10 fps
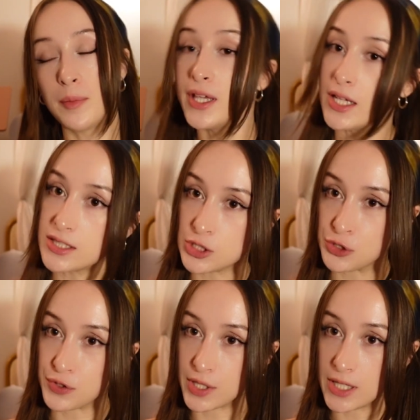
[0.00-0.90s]
be less
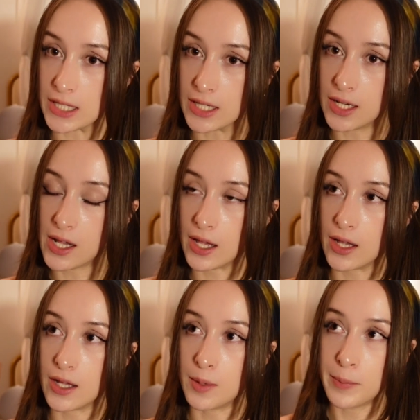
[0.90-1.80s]
introverted
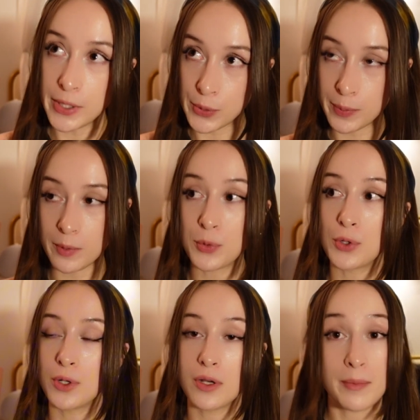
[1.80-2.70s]
and meet new
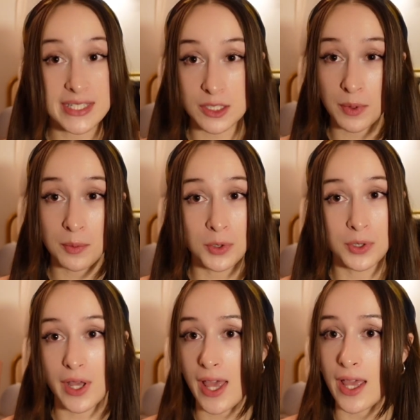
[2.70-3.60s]
people and message
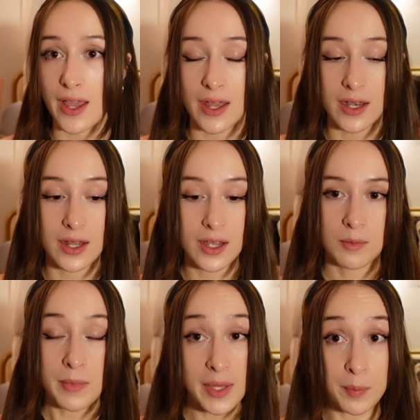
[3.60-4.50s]
people and
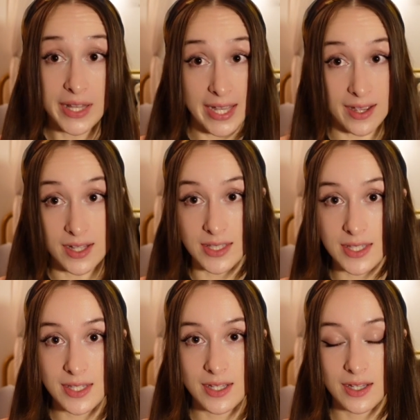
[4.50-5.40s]
make
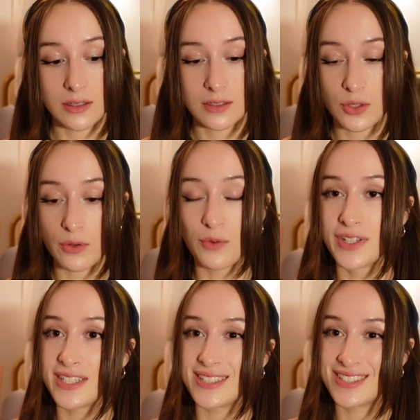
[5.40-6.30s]
plans. So I've
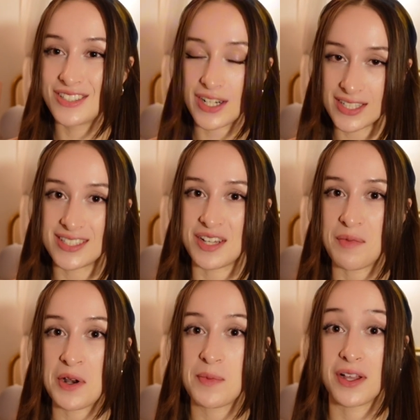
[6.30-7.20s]
really tried to step
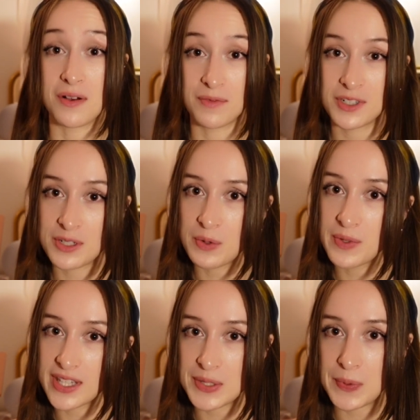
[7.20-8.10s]
out of my comfort zone
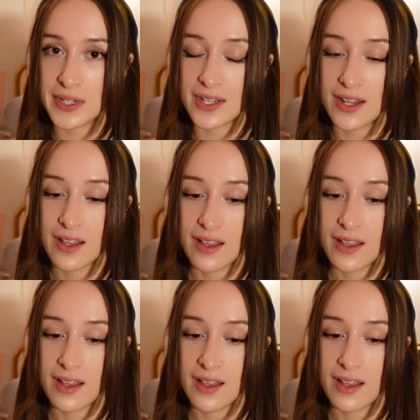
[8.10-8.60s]
with this one